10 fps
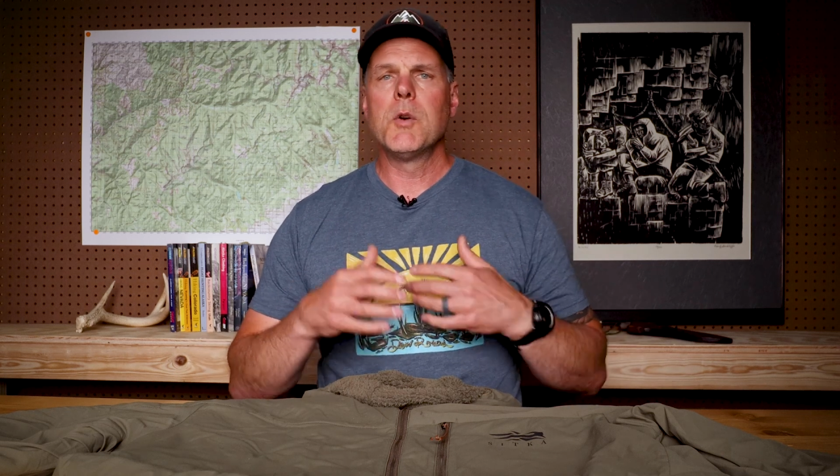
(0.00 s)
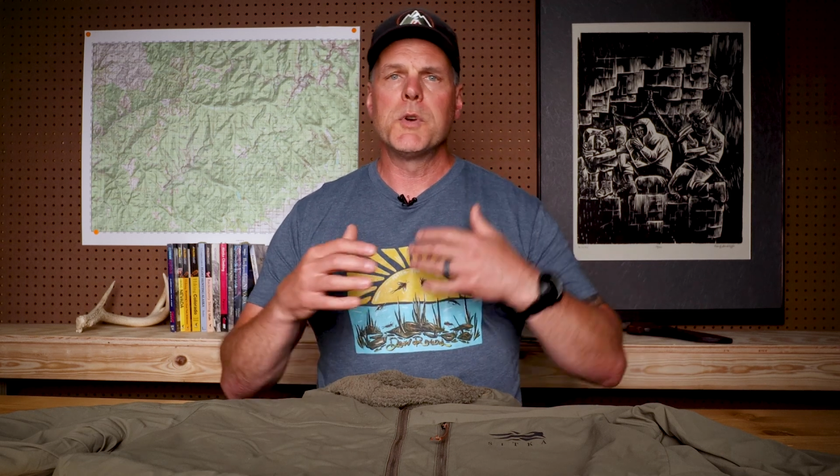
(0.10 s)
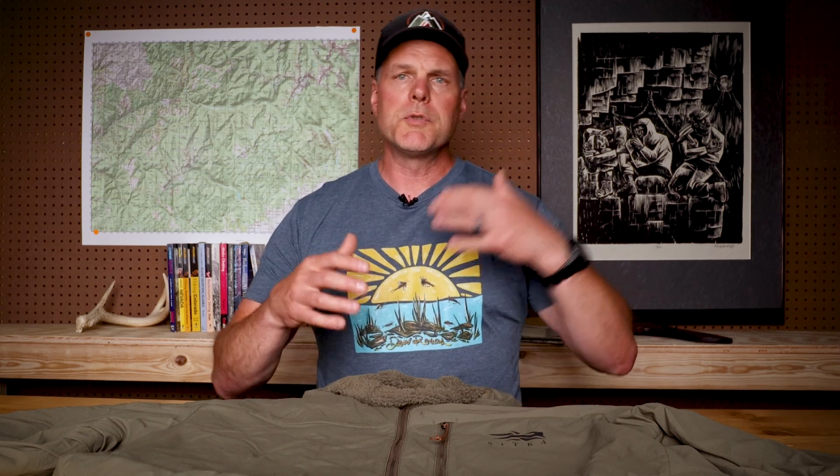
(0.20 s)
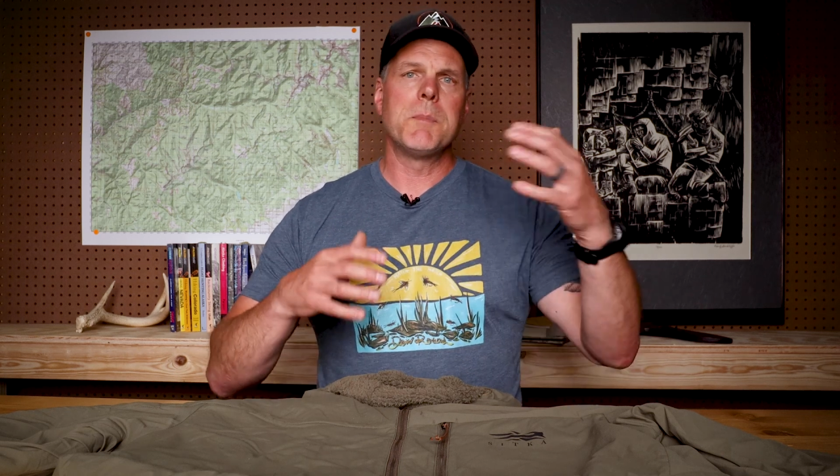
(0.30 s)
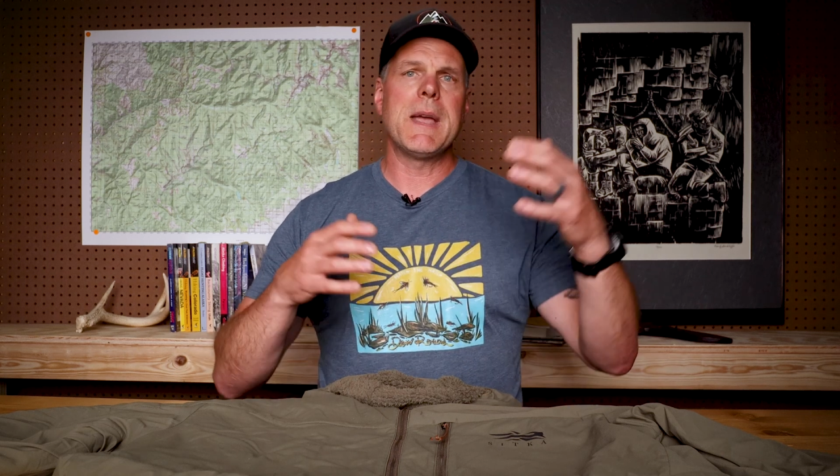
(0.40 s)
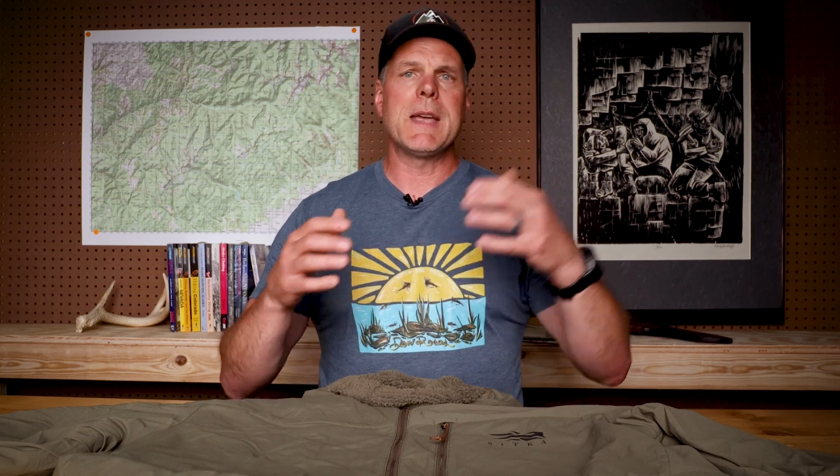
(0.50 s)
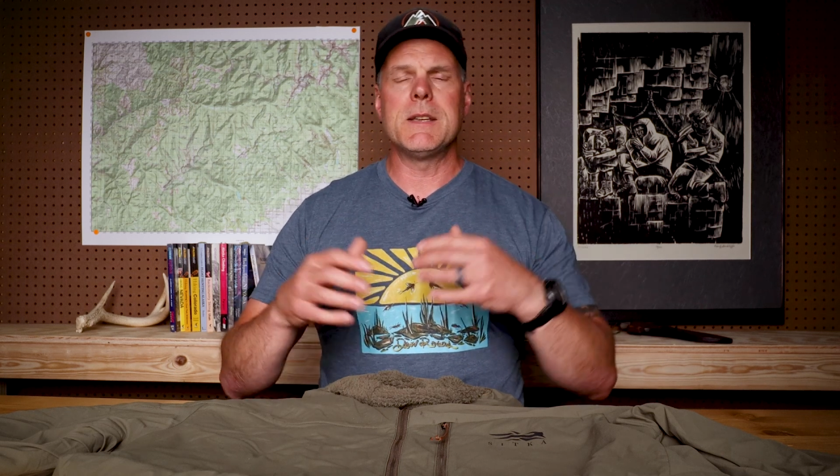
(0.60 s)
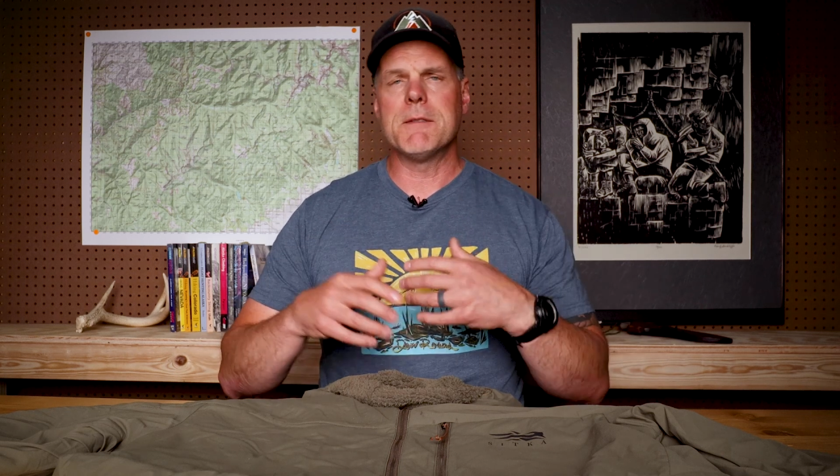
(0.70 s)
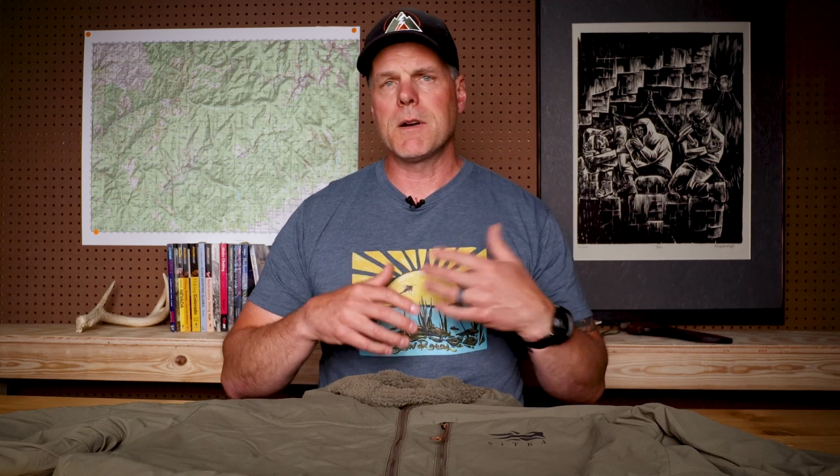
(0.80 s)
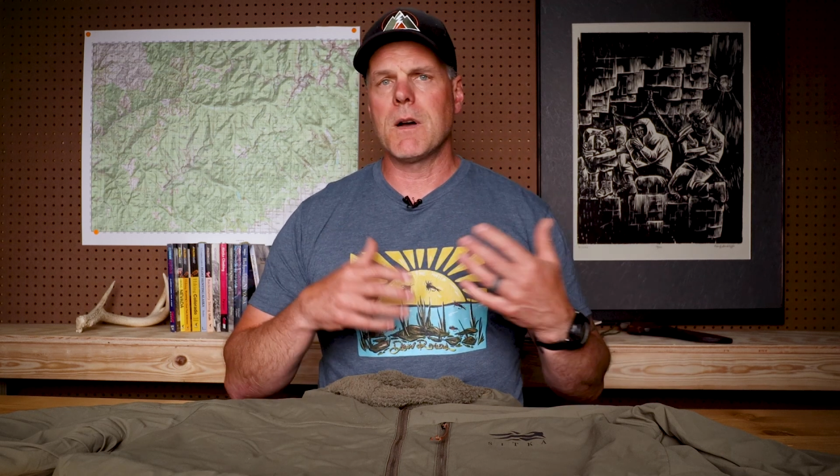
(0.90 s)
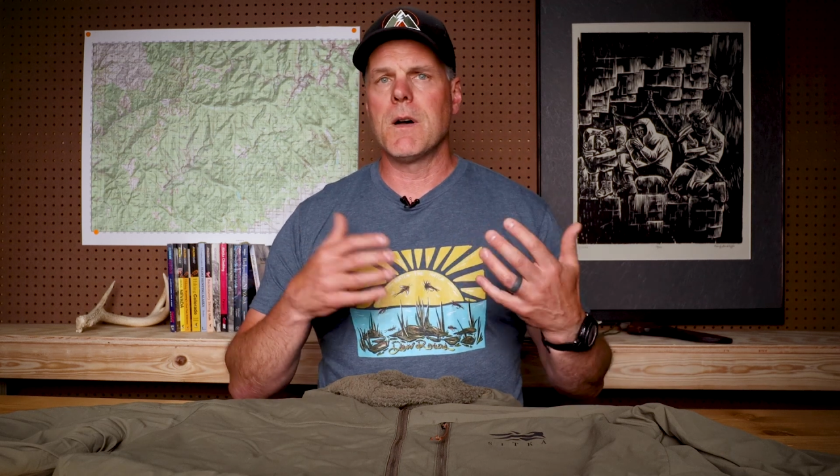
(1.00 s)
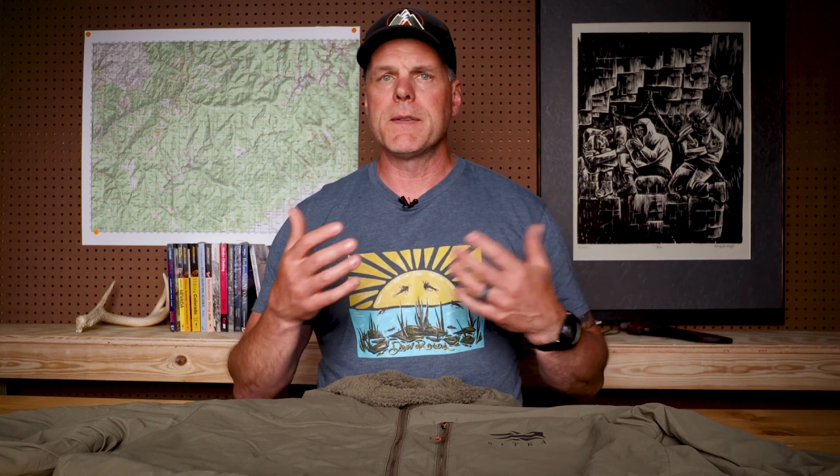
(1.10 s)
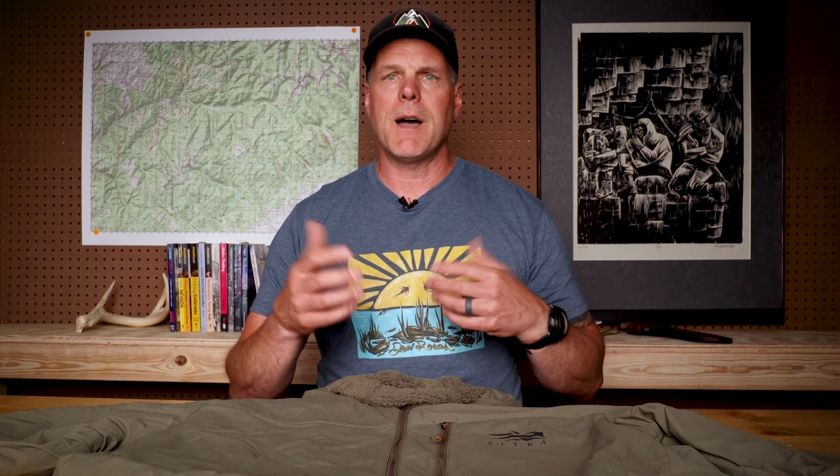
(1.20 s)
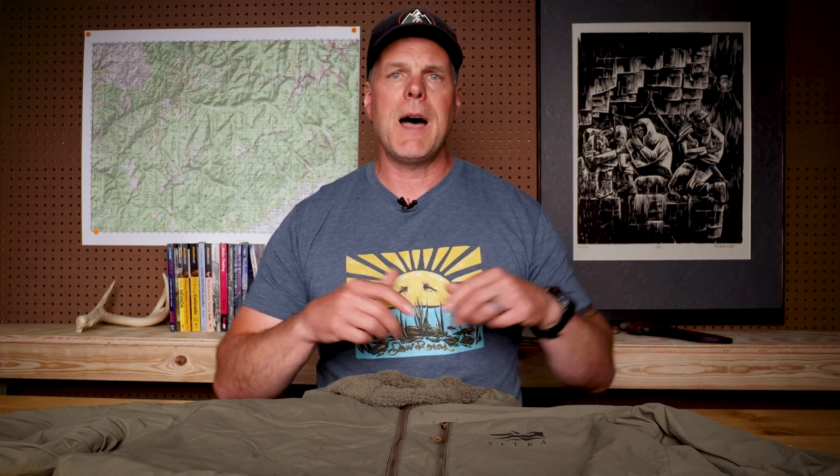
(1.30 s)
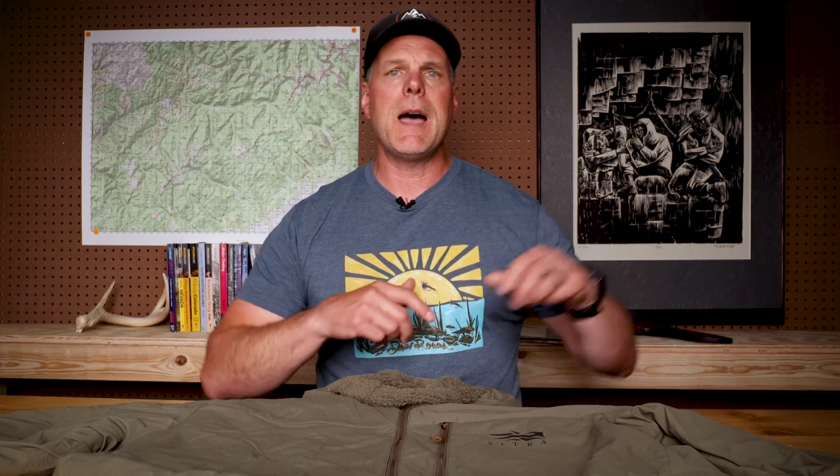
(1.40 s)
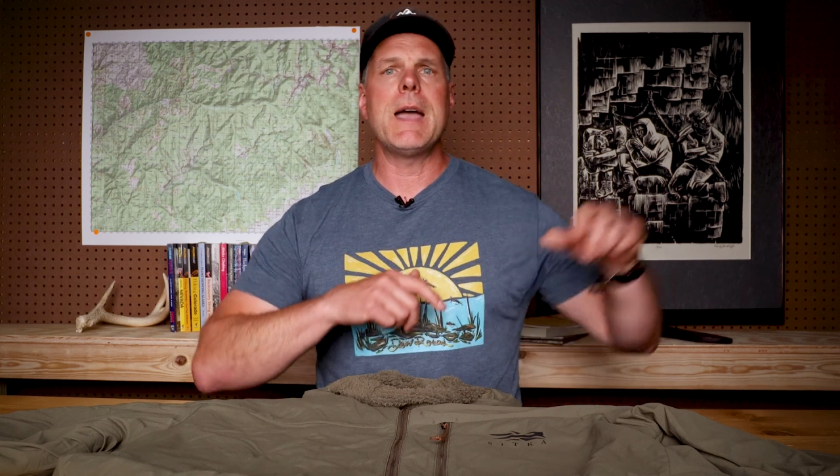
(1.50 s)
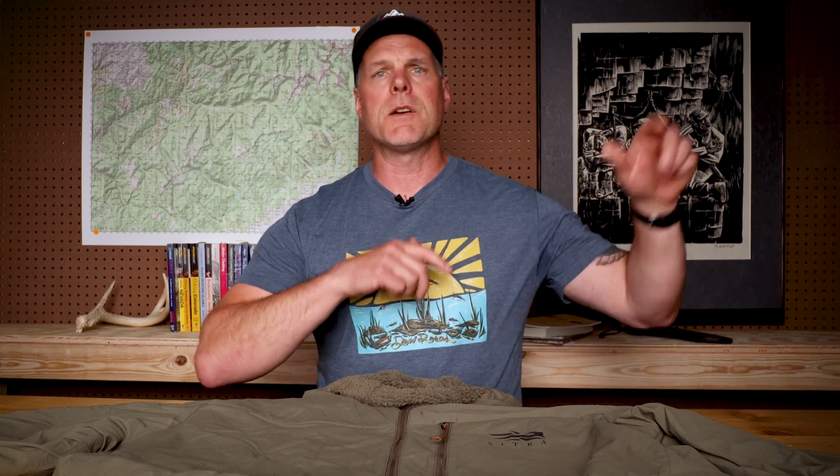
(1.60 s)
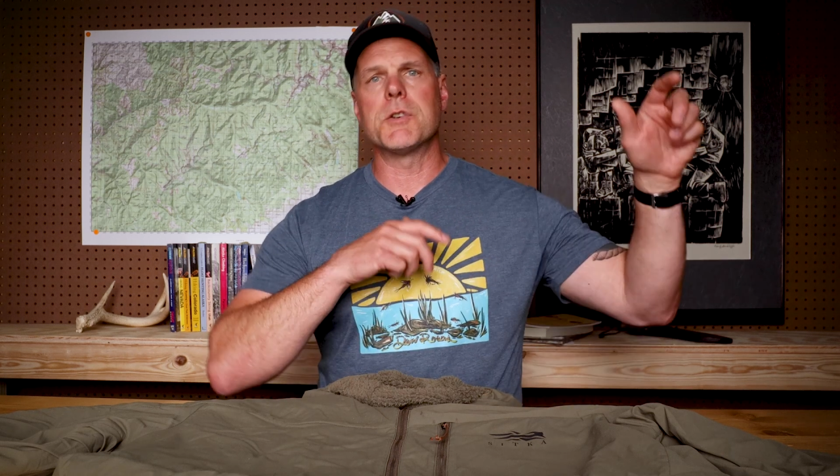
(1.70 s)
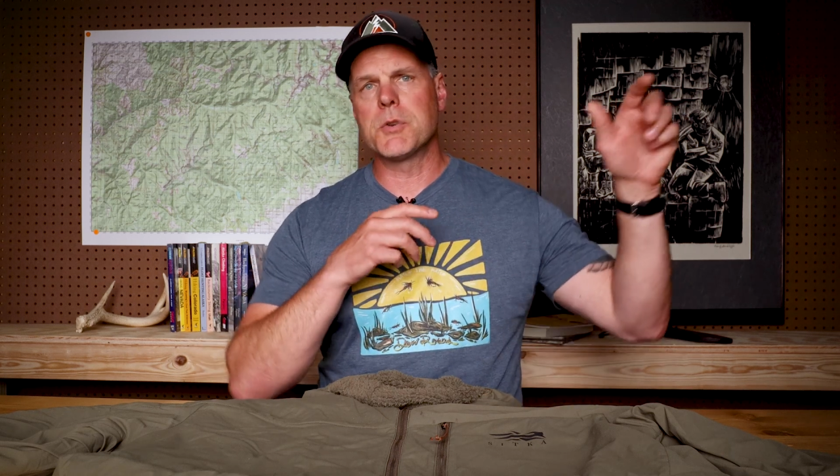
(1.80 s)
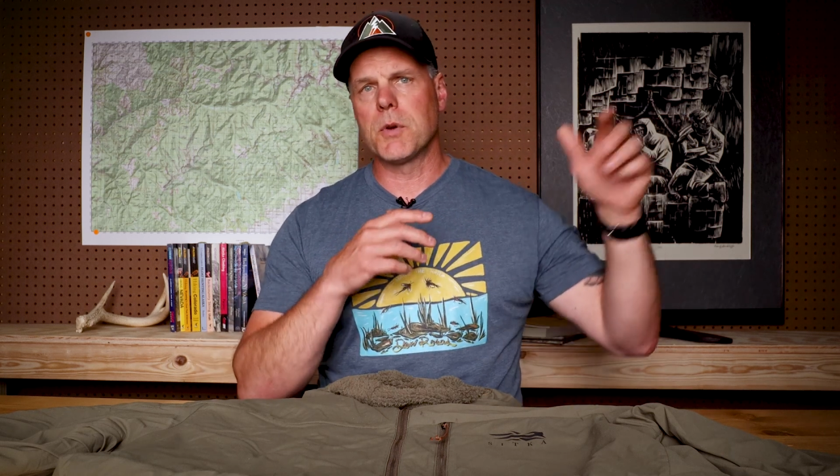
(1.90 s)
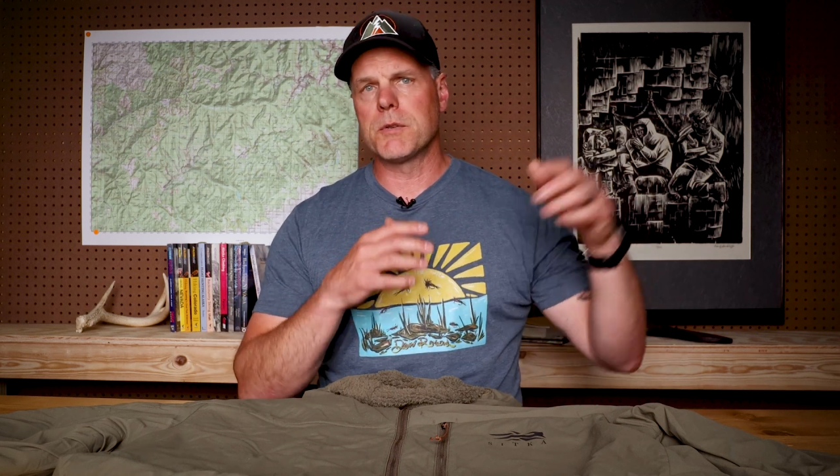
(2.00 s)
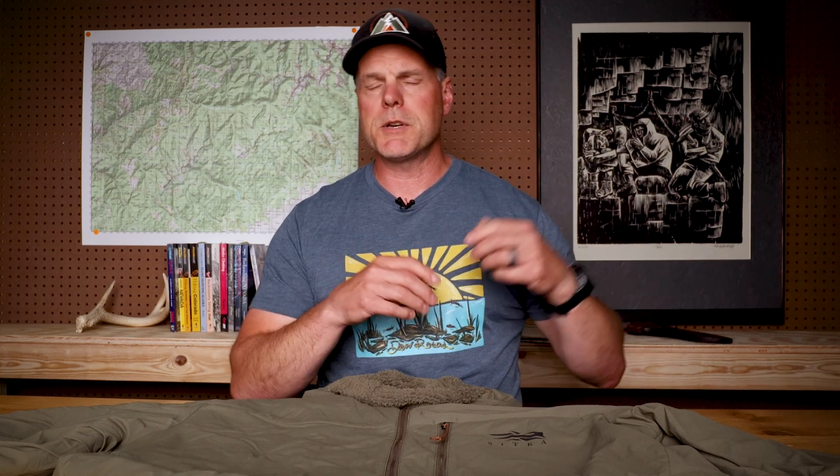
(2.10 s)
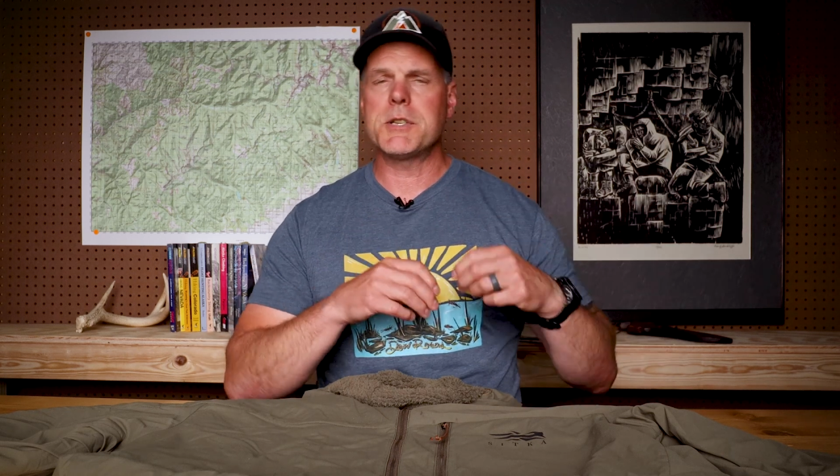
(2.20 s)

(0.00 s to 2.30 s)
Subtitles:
which would make it difficult to hike or shoulder a